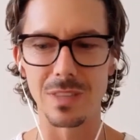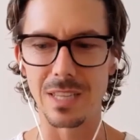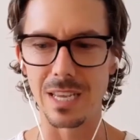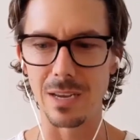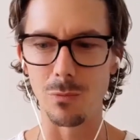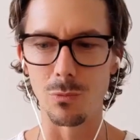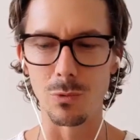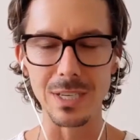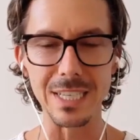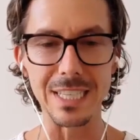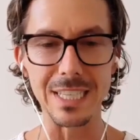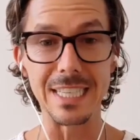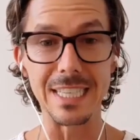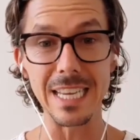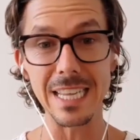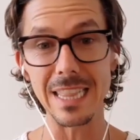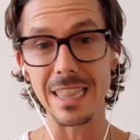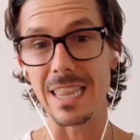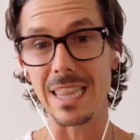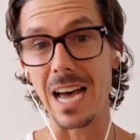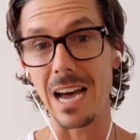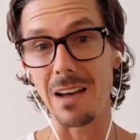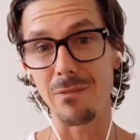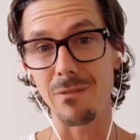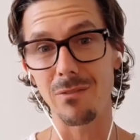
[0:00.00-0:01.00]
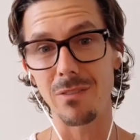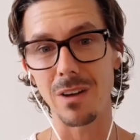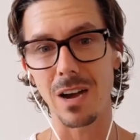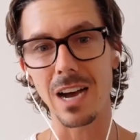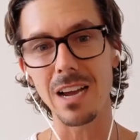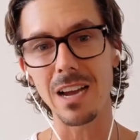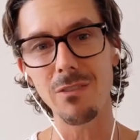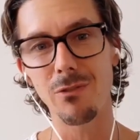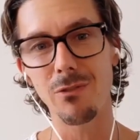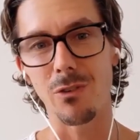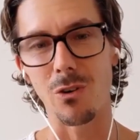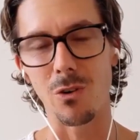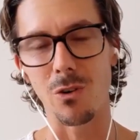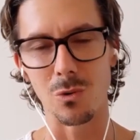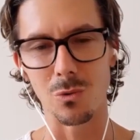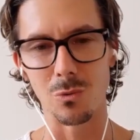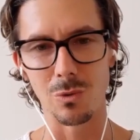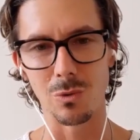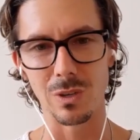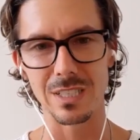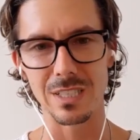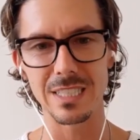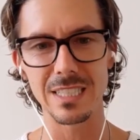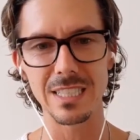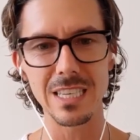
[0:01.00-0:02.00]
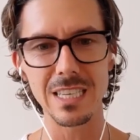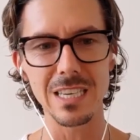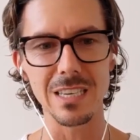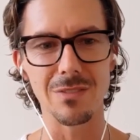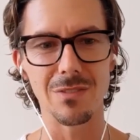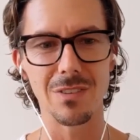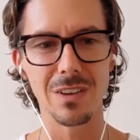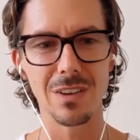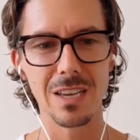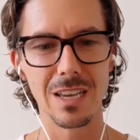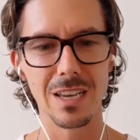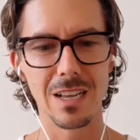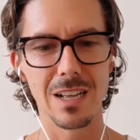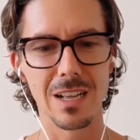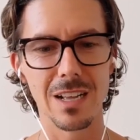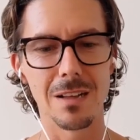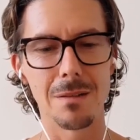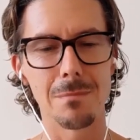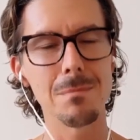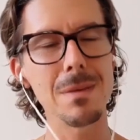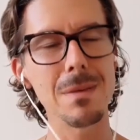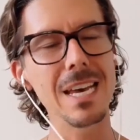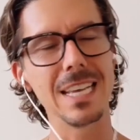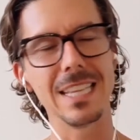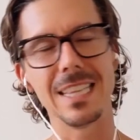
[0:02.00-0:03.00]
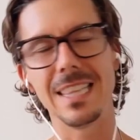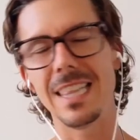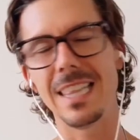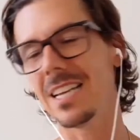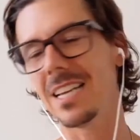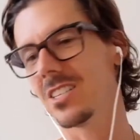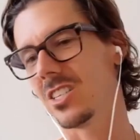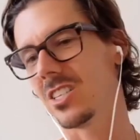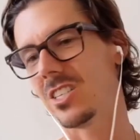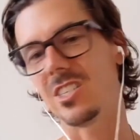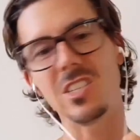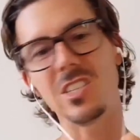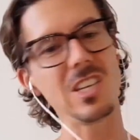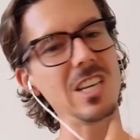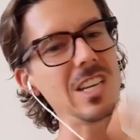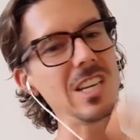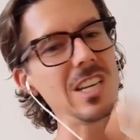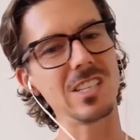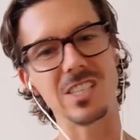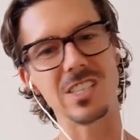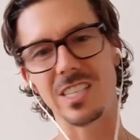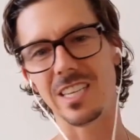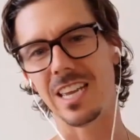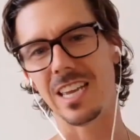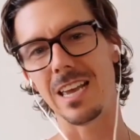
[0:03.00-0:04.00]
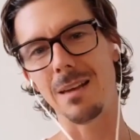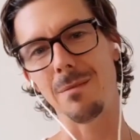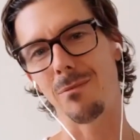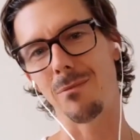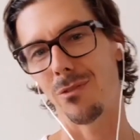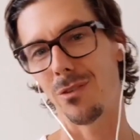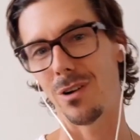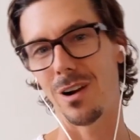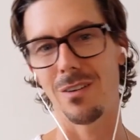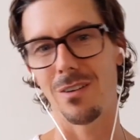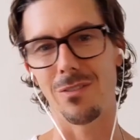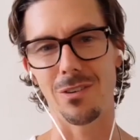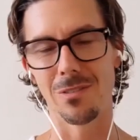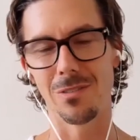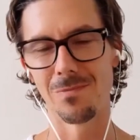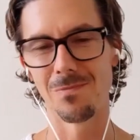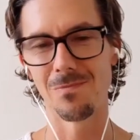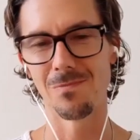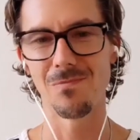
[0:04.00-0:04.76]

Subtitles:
they redid that iPhone with Steve, man, that just changed the game forever.